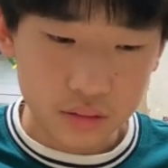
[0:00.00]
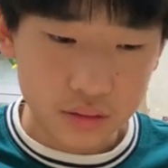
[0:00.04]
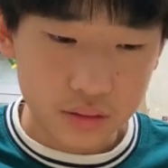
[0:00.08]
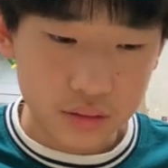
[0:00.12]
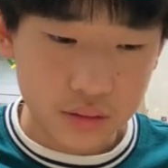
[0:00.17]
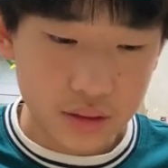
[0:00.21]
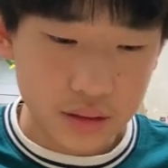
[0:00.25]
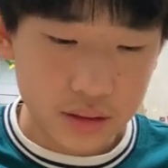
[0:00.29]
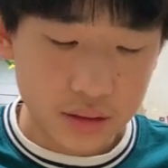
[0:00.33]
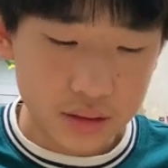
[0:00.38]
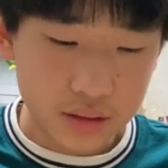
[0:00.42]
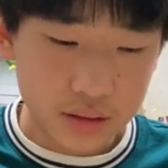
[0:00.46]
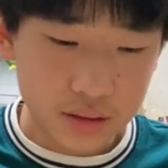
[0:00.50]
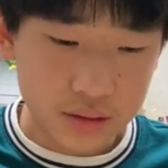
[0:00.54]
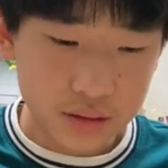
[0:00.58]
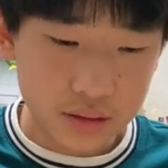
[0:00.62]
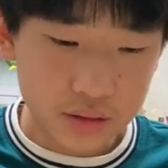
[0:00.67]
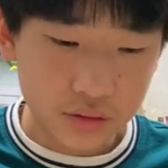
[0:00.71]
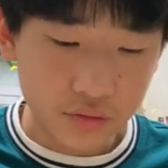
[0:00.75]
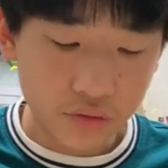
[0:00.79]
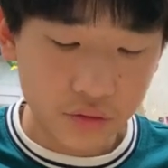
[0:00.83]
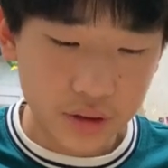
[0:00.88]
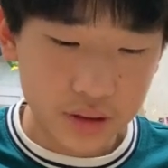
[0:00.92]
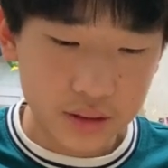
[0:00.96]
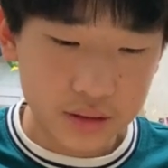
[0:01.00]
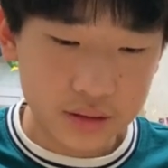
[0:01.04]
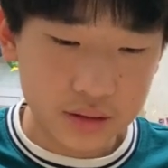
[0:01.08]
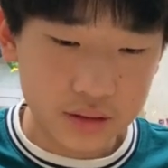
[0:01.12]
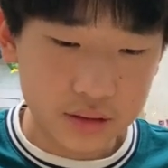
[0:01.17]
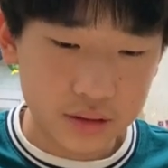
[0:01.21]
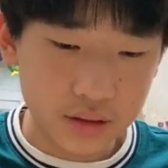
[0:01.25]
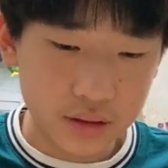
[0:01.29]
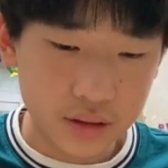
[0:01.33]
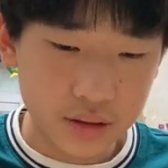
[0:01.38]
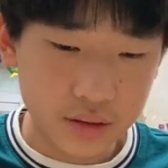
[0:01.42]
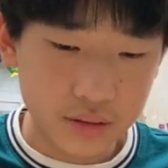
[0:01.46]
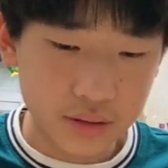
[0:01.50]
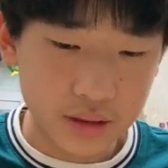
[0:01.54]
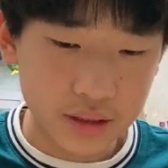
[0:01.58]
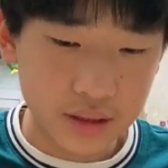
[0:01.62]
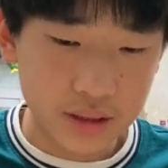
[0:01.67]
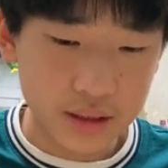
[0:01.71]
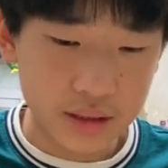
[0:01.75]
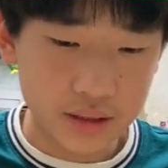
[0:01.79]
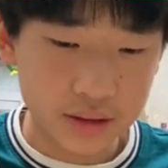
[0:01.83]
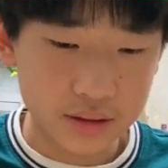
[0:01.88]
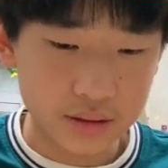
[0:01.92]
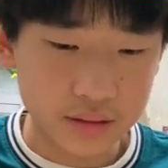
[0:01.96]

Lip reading: They scratched their head.